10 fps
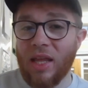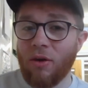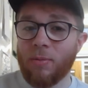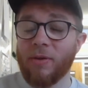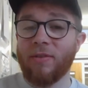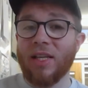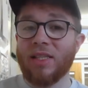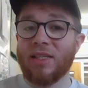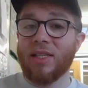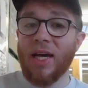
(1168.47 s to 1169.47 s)
That would be
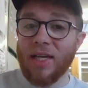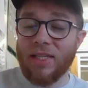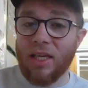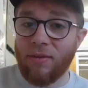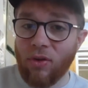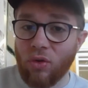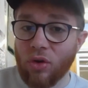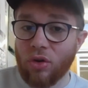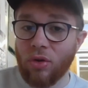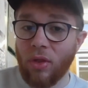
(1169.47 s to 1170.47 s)
fantastic if you
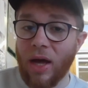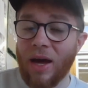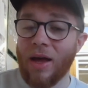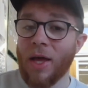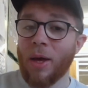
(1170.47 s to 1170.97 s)
can do that.